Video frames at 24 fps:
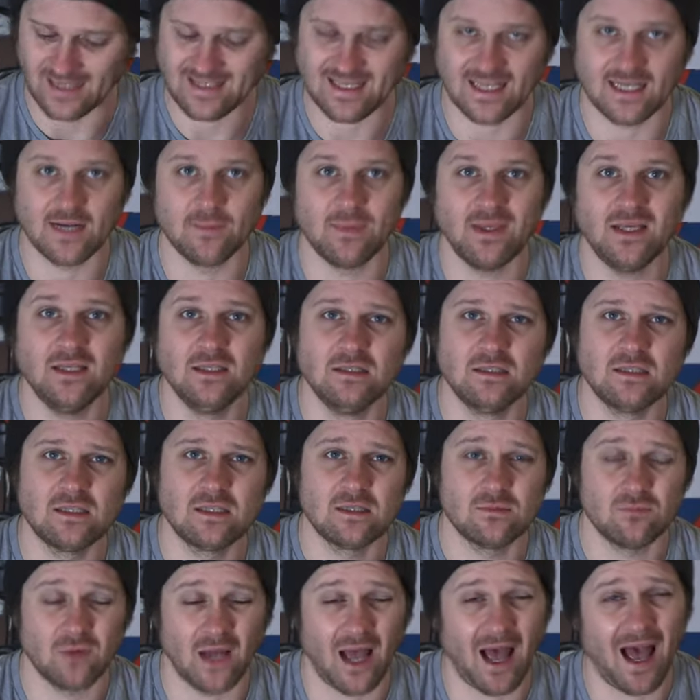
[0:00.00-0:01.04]
A tin of
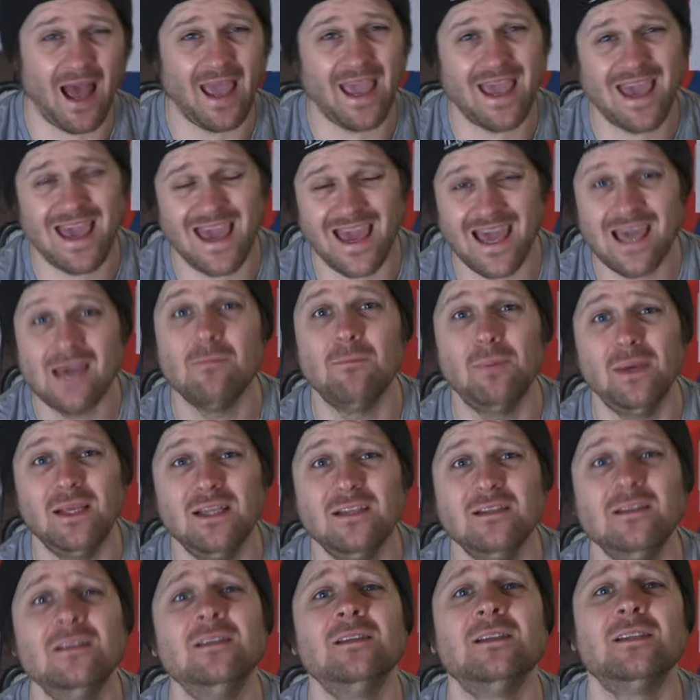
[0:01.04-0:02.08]
beans, but I hate
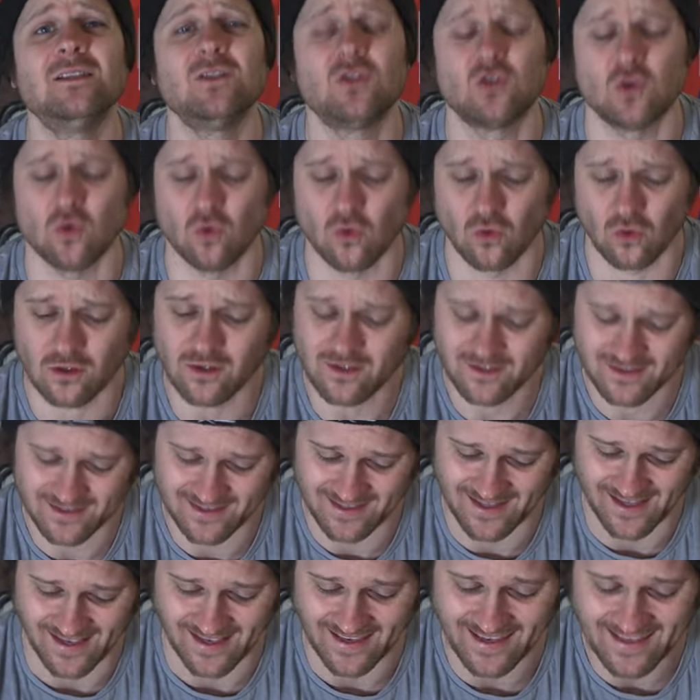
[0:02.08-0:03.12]
beans, so
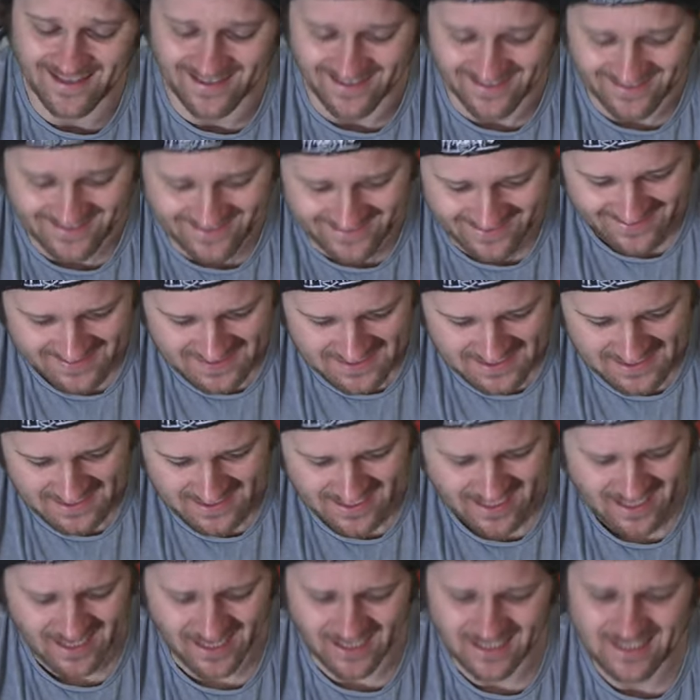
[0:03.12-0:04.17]

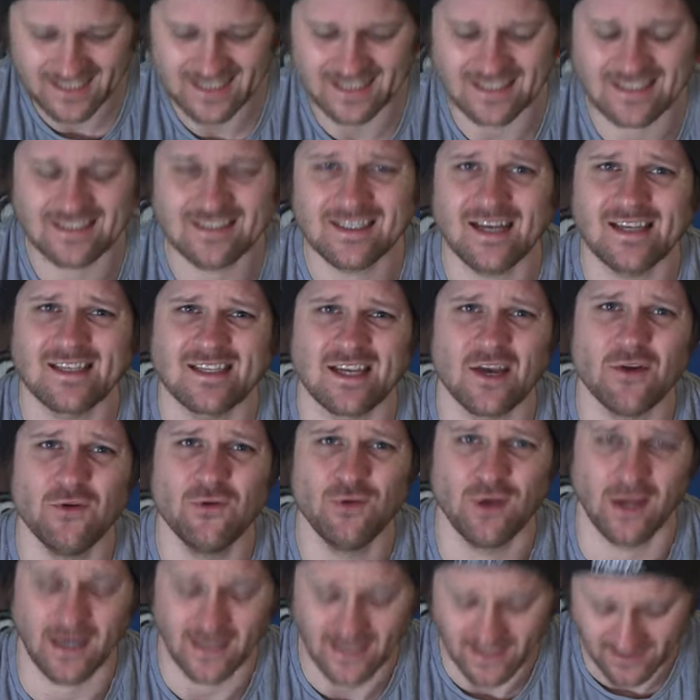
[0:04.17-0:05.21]
I cleaned this
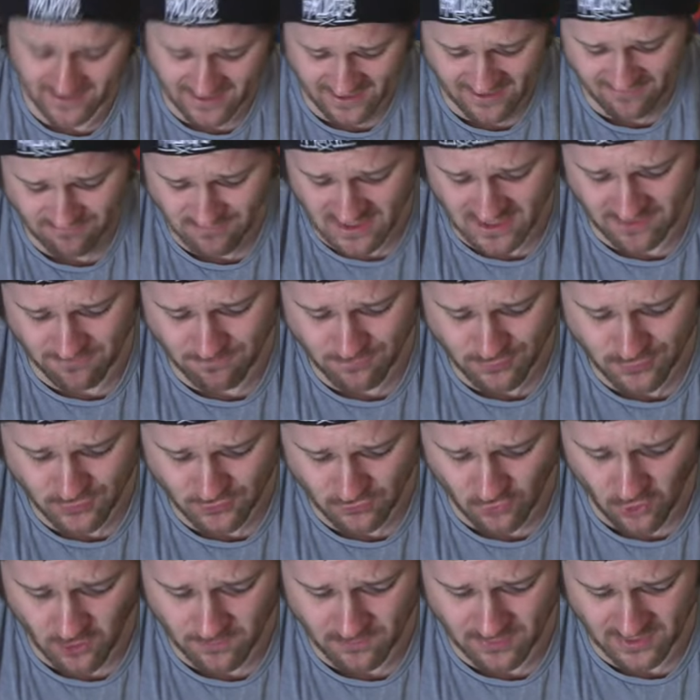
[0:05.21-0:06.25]
out and it gave me the
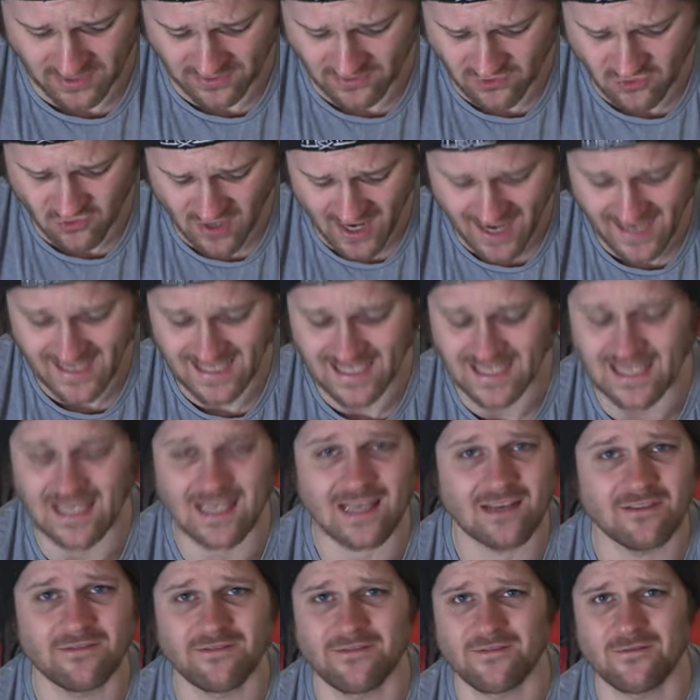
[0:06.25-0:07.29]
proper dry
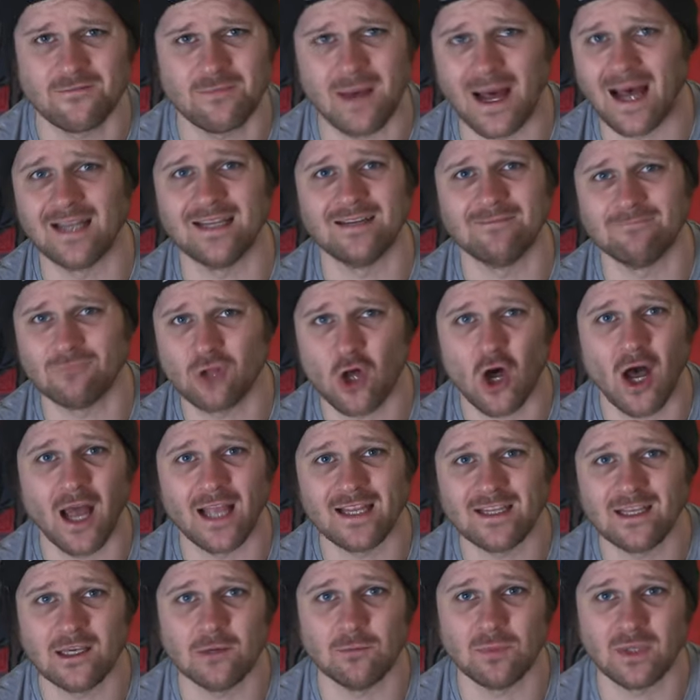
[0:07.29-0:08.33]
heave. Man, I'm not
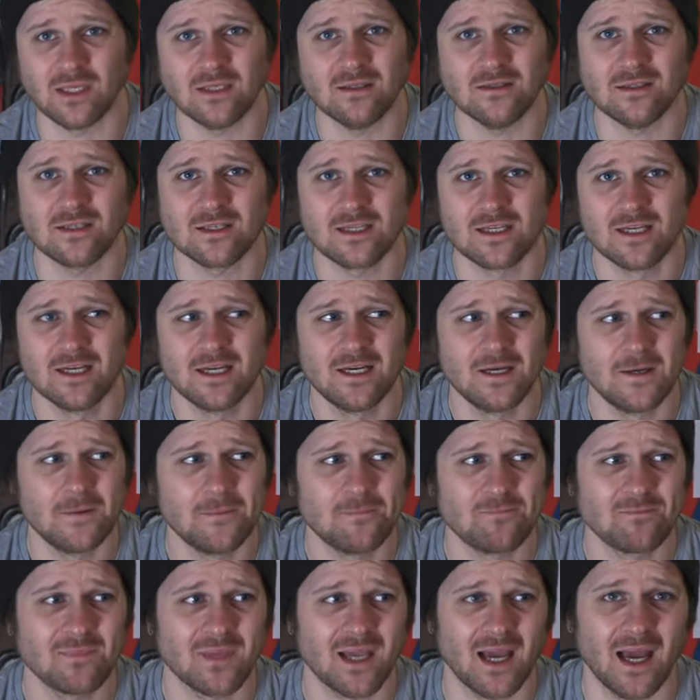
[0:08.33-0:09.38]
into beans
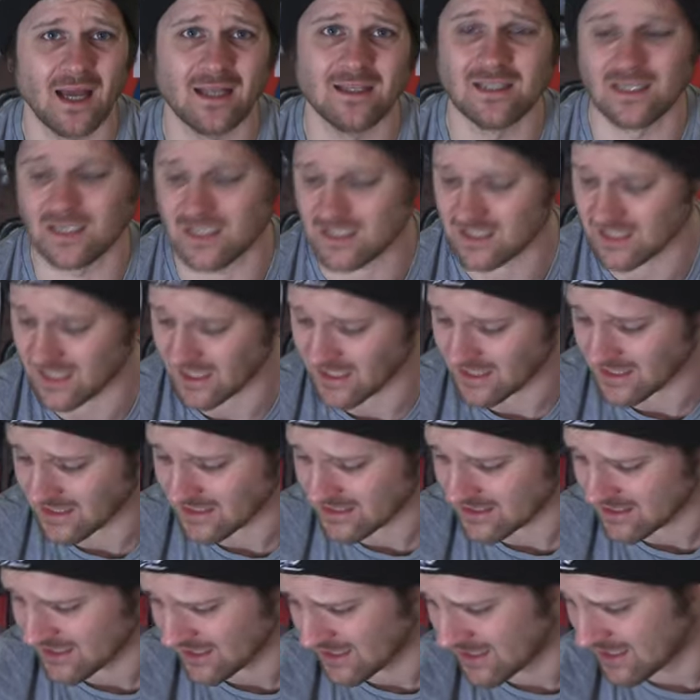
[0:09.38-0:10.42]
in the
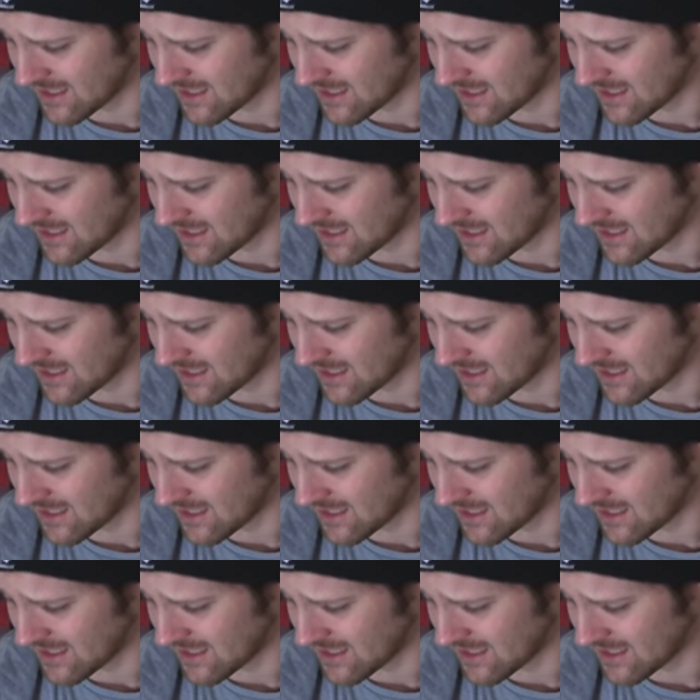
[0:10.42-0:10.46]
slightest.